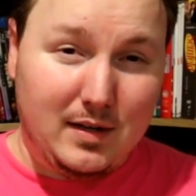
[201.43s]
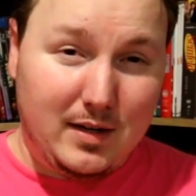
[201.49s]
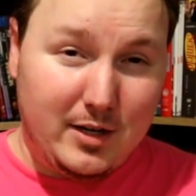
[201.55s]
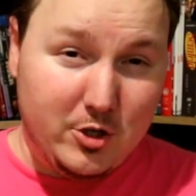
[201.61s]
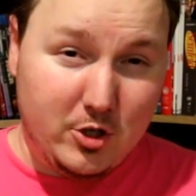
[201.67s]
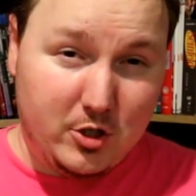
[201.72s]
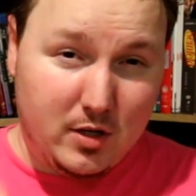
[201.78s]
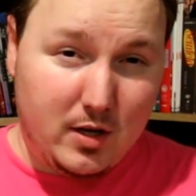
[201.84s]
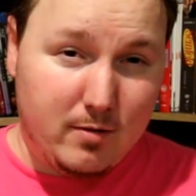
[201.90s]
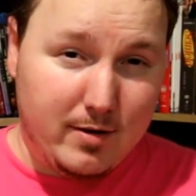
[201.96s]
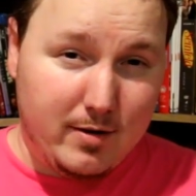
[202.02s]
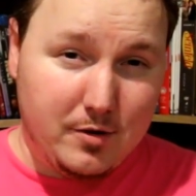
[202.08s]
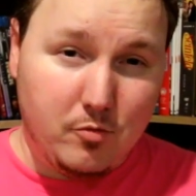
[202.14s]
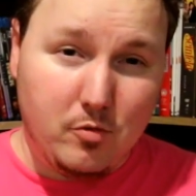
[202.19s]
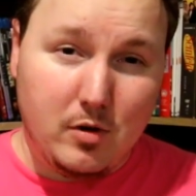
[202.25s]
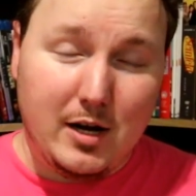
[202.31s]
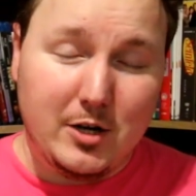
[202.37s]
I just got around
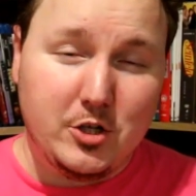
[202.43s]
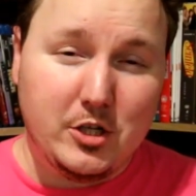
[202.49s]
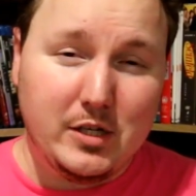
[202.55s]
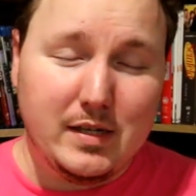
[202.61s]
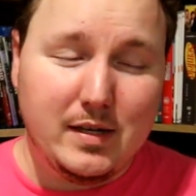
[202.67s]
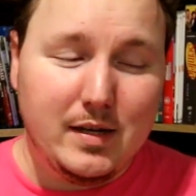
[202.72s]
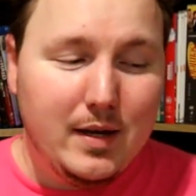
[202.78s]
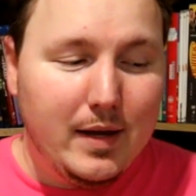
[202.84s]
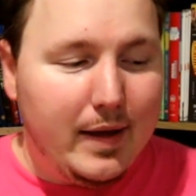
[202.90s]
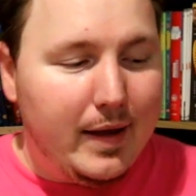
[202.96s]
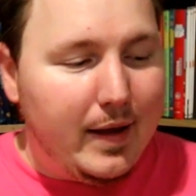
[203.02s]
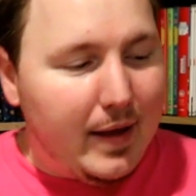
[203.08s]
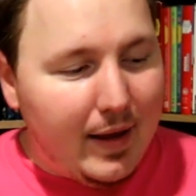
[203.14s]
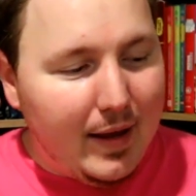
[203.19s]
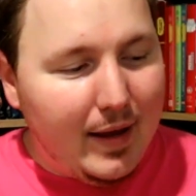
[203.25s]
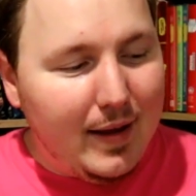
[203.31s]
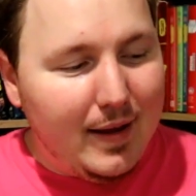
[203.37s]
to watching it,
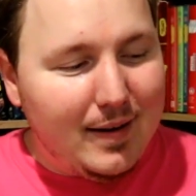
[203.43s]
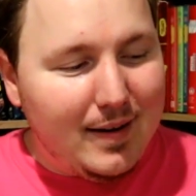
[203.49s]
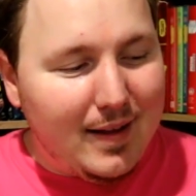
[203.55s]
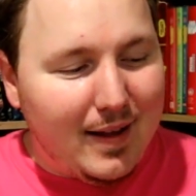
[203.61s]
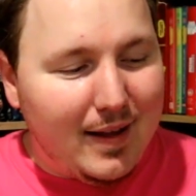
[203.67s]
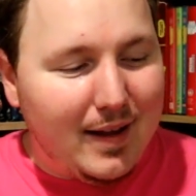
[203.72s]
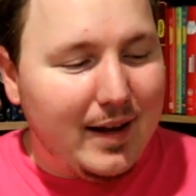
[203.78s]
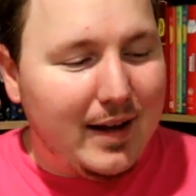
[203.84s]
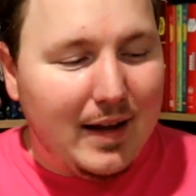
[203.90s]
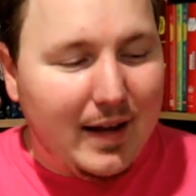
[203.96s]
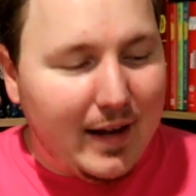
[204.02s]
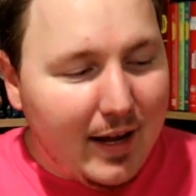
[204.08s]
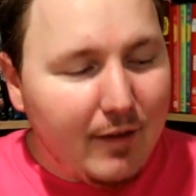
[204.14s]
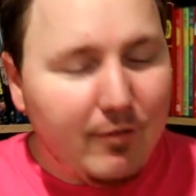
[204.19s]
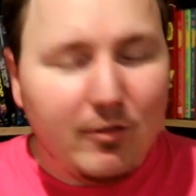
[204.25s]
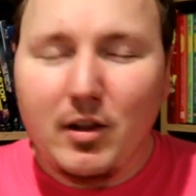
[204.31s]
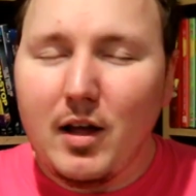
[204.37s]
and I
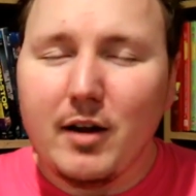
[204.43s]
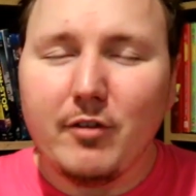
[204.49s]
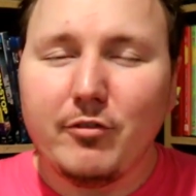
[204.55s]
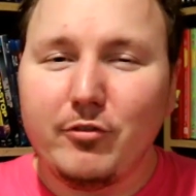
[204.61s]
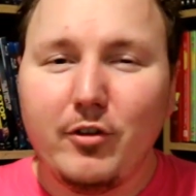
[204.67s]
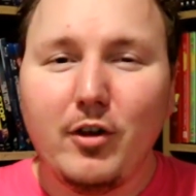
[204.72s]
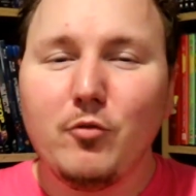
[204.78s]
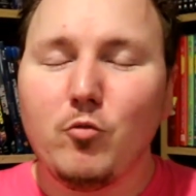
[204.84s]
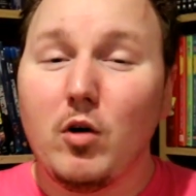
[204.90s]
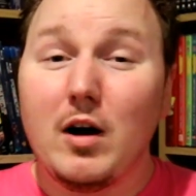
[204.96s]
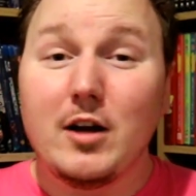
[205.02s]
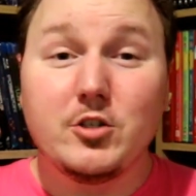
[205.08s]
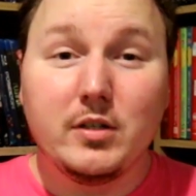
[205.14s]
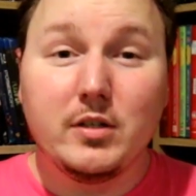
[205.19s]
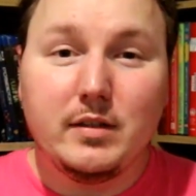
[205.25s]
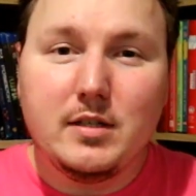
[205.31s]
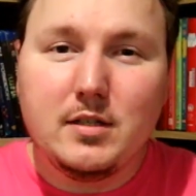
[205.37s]
have a lot of fun
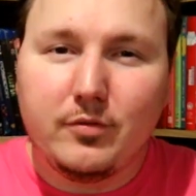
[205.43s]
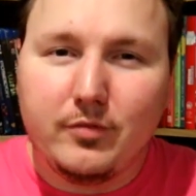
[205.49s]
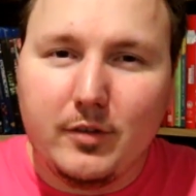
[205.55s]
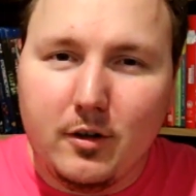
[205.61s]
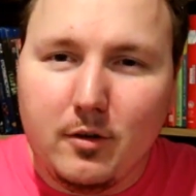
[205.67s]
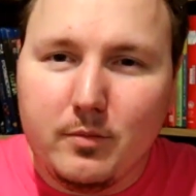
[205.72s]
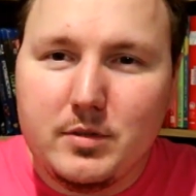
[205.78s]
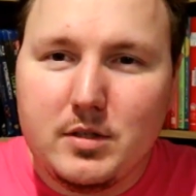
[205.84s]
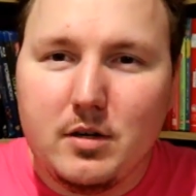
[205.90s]
watching these films.